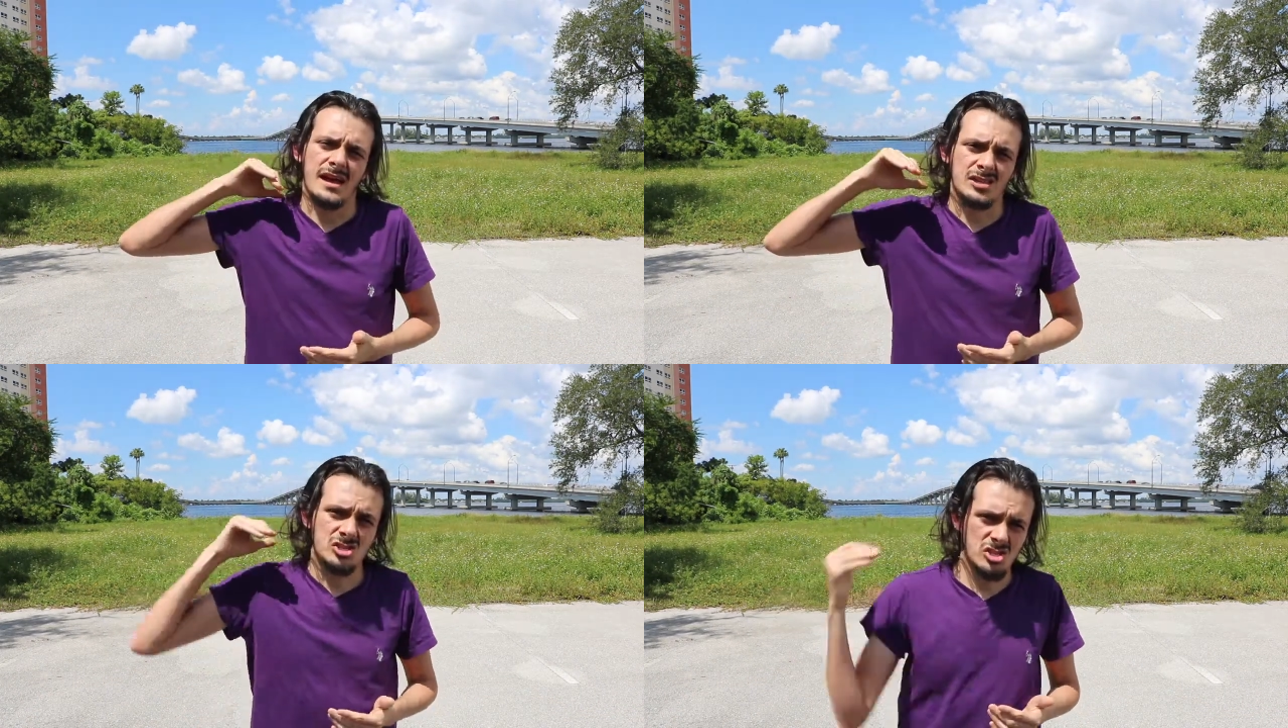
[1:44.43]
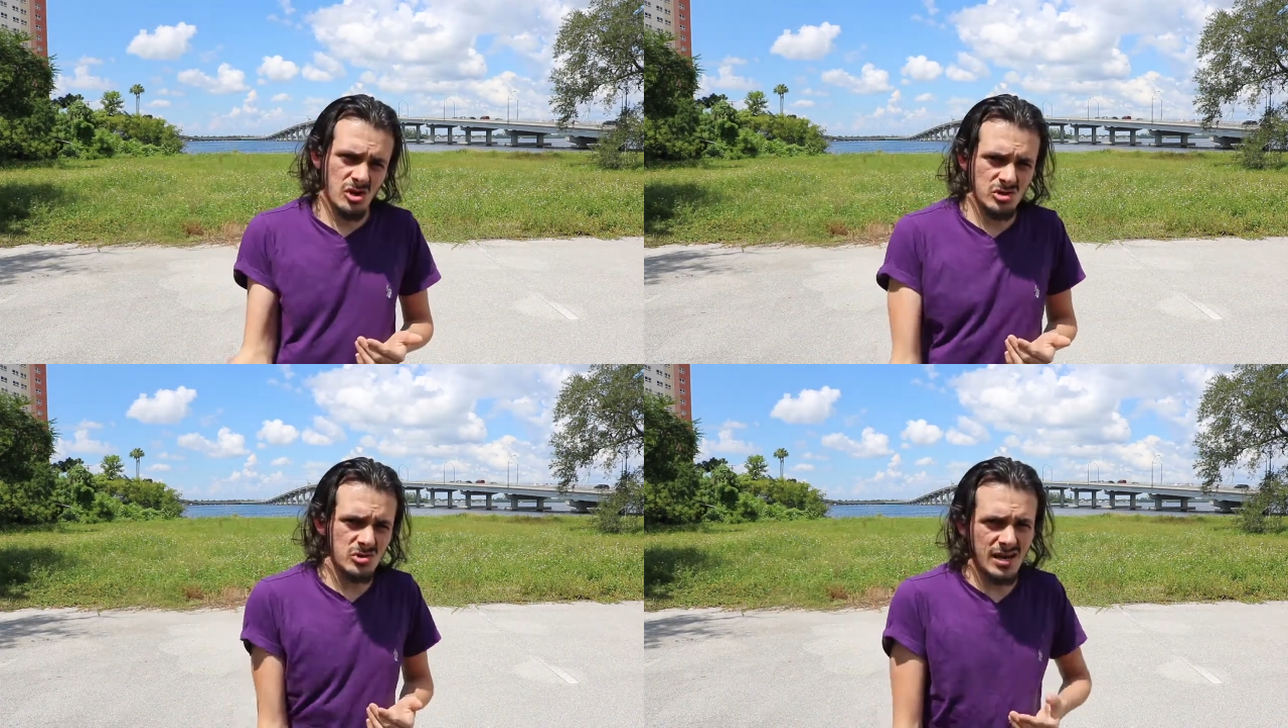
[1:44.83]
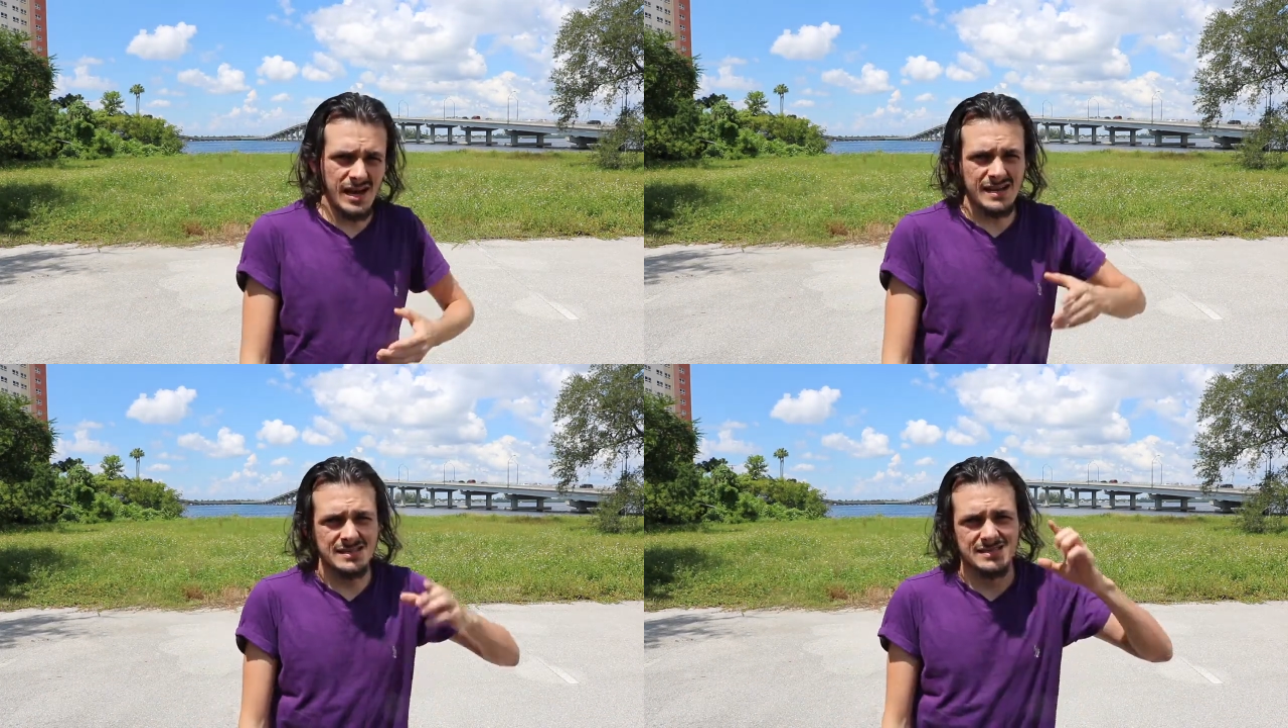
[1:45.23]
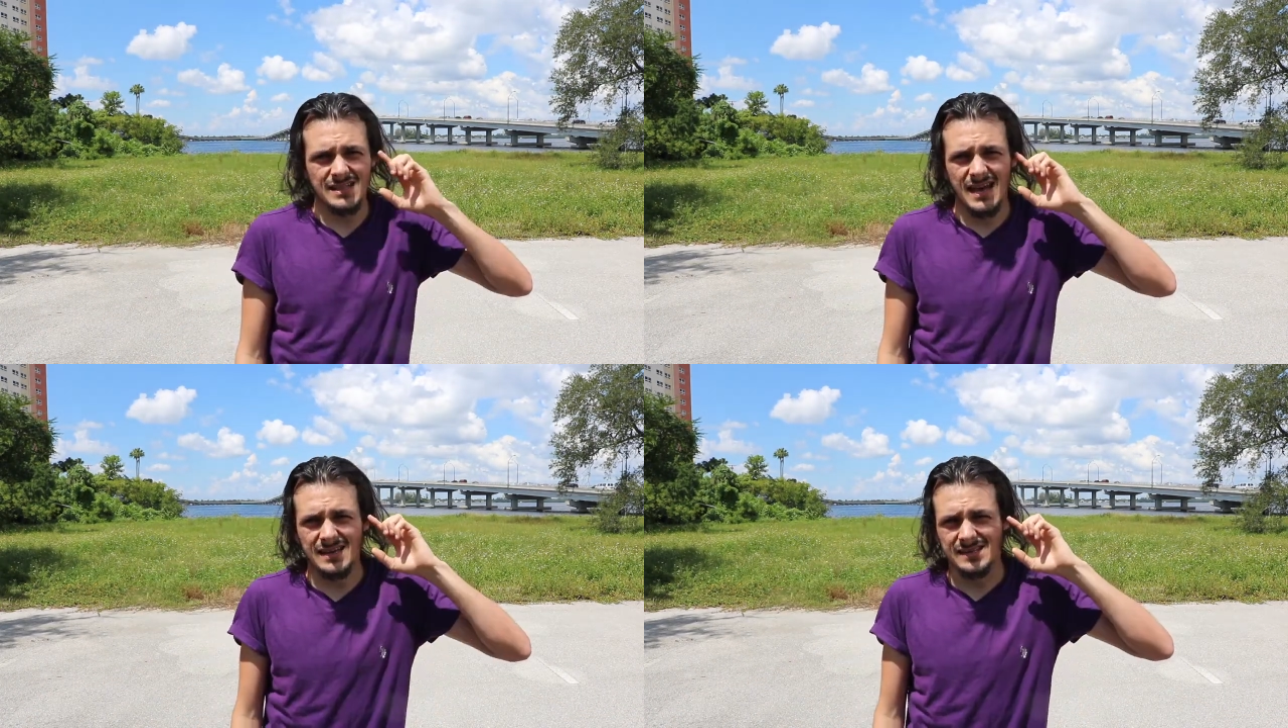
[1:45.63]
and show you guys
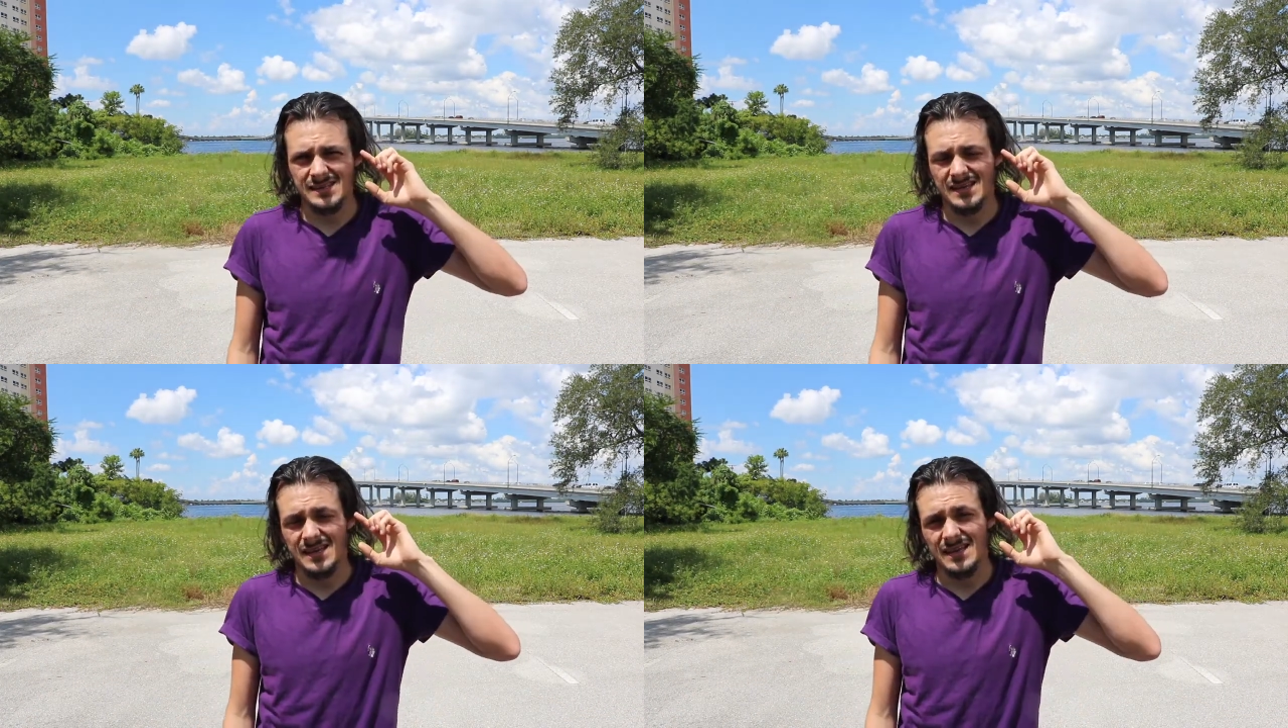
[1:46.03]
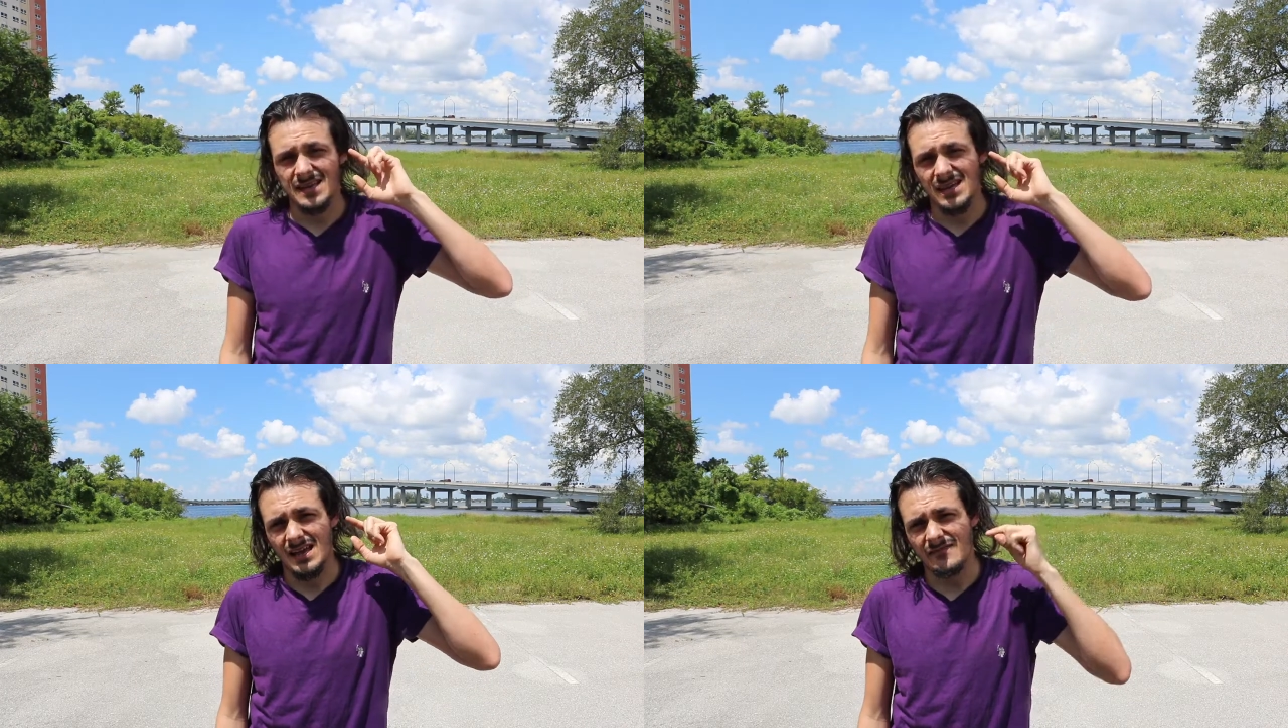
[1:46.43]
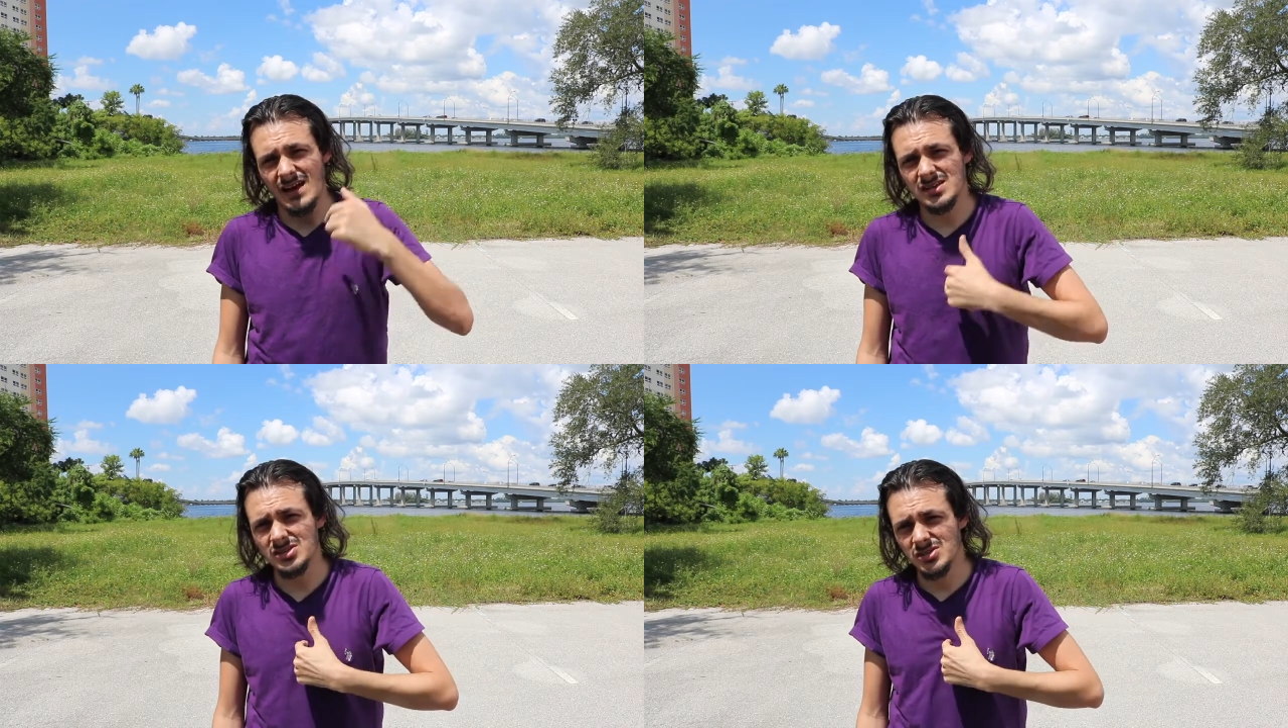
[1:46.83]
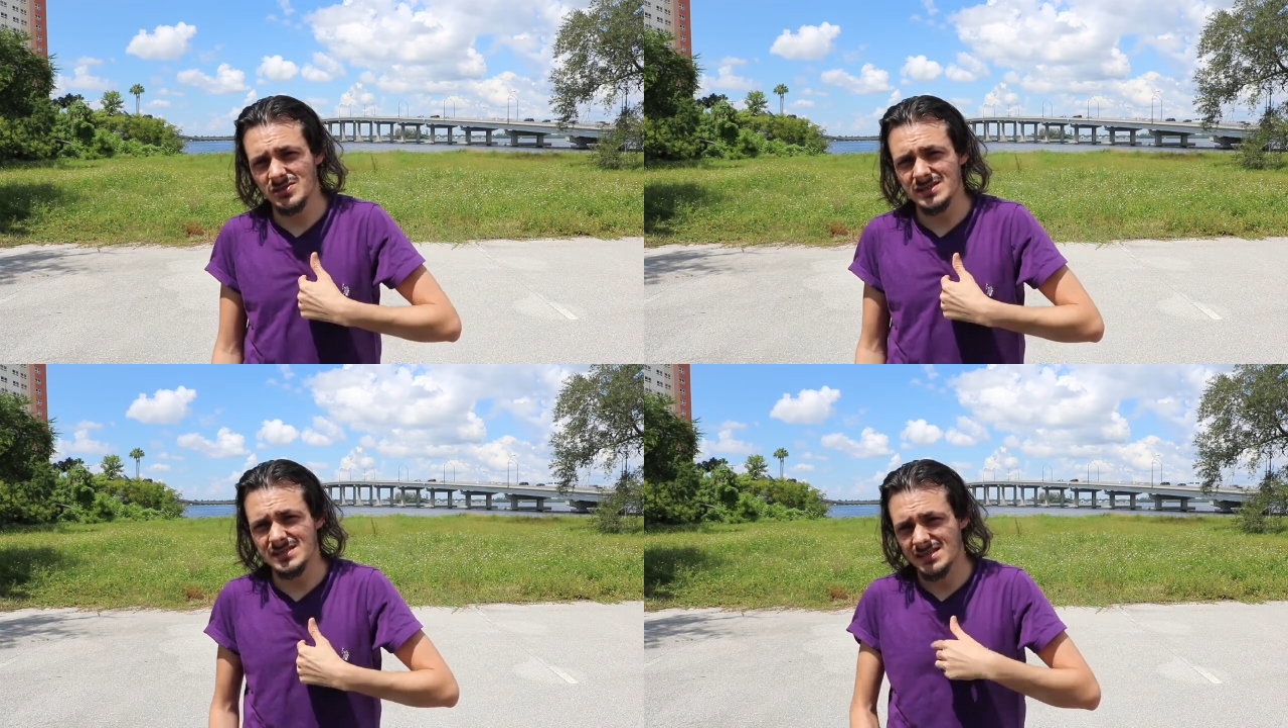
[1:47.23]
that if I can do
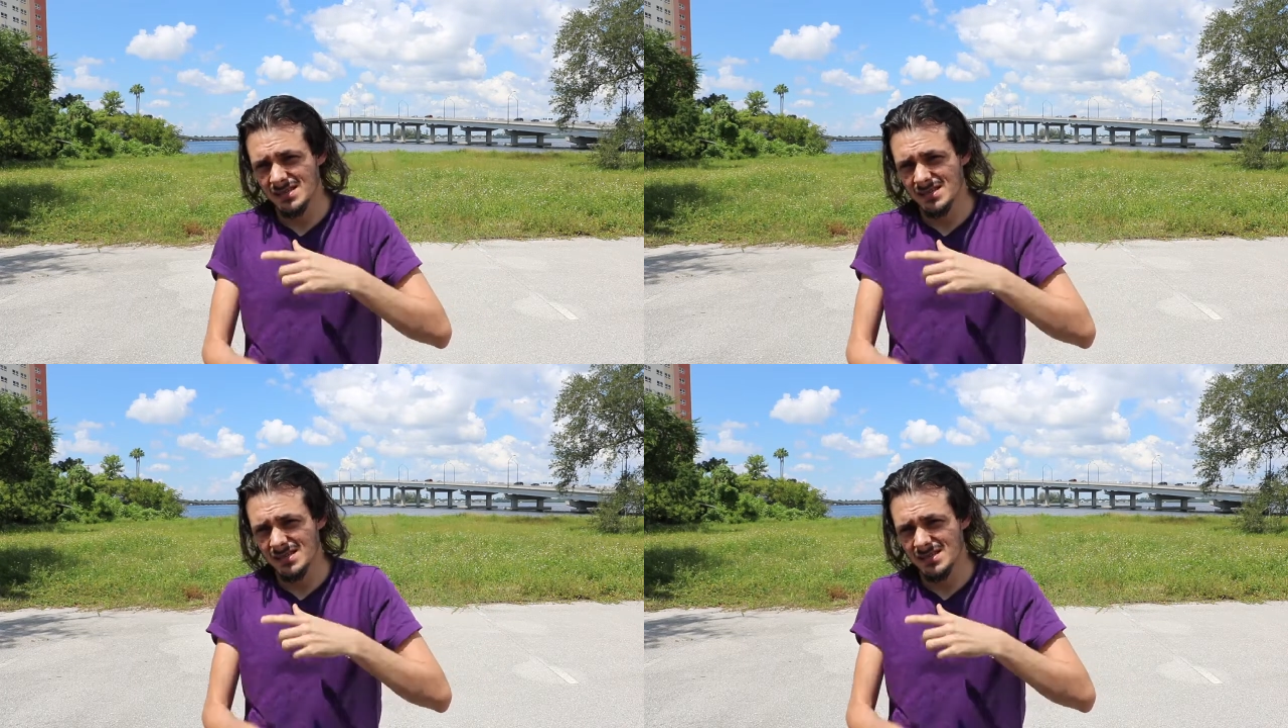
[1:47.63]
it,